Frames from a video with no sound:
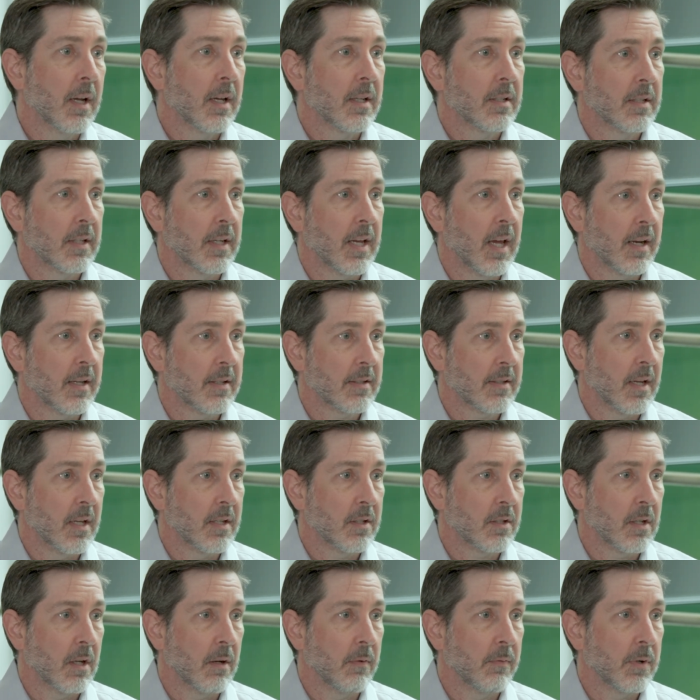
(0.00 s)
to get a
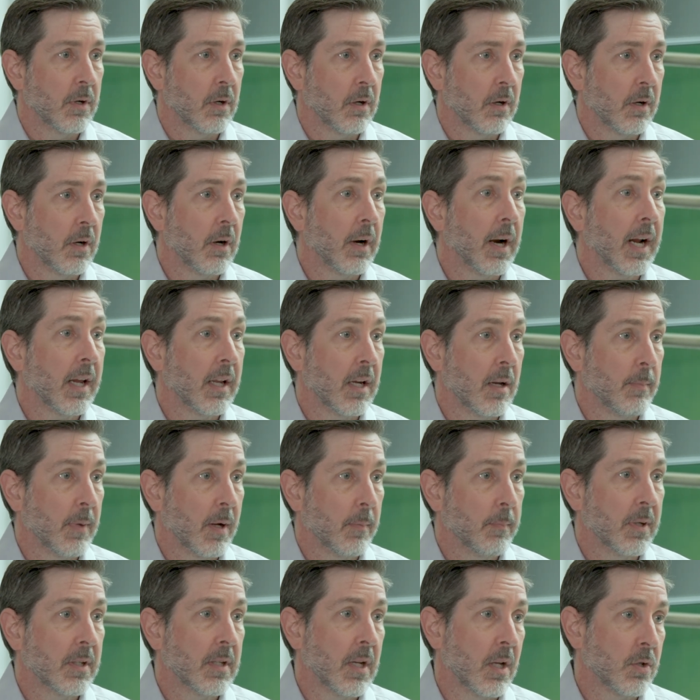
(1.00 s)
sense of your
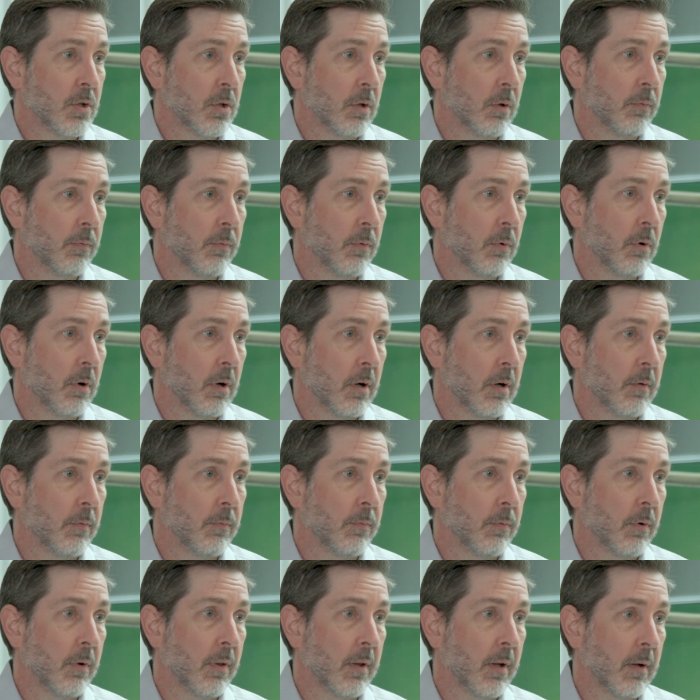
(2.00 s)
academic potential for
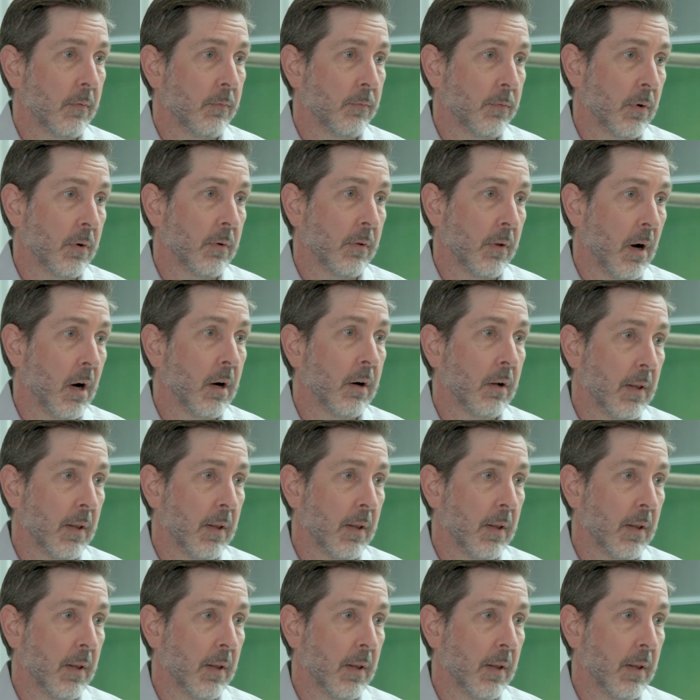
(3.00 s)
our